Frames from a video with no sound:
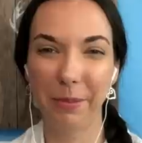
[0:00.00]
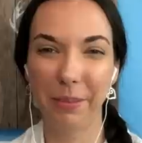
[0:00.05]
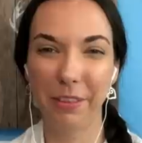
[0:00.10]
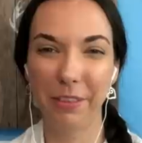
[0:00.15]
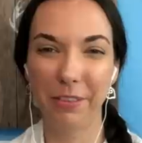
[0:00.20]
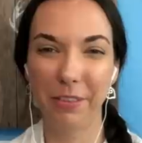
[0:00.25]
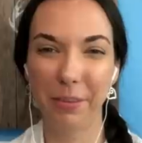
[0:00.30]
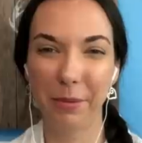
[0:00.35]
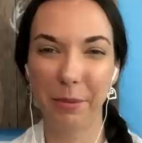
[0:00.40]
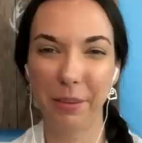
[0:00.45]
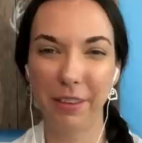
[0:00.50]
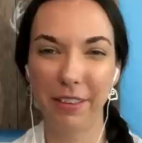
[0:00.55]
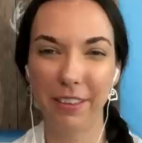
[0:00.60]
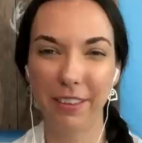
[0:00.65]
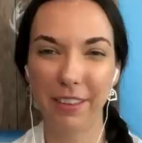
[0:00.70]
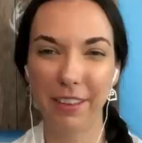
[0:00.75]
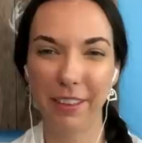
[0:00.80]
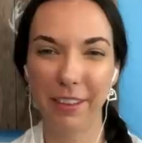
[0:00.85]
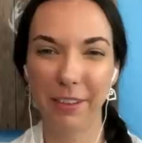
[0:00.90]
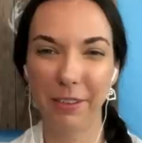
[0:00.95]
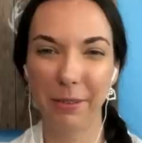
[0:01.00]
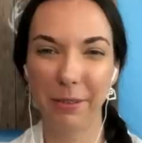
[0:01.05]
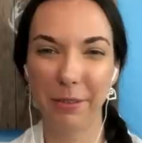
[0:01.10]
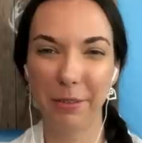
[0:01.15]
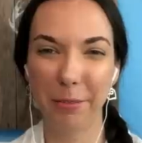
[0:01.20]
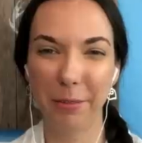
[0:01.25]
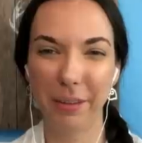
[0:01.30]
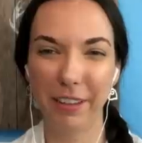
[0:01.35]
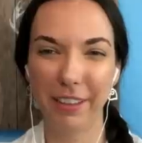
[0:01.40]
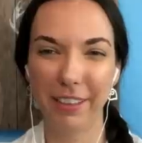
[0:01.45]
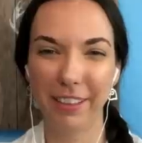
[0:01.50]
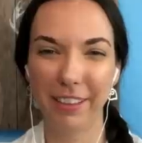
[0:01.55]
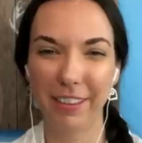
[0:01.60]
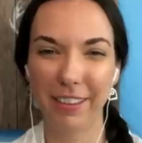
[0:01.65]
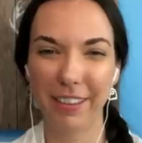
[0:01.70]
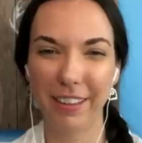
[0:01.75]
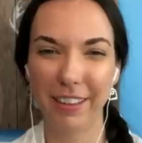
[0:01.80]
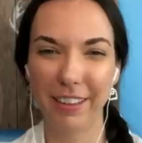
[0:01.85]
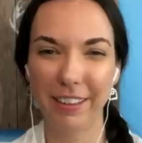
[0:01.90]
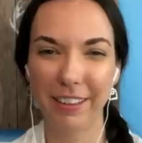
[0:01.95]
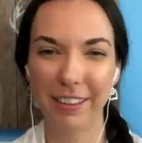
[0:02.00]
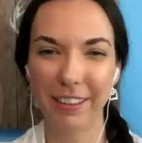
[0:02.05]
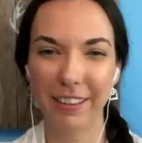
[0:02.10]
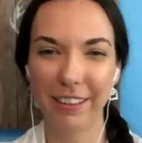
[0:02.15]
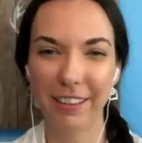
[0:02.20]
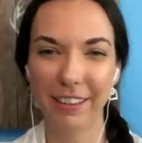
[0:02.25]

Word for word: with the Germans and the Deutsche Bank? They said.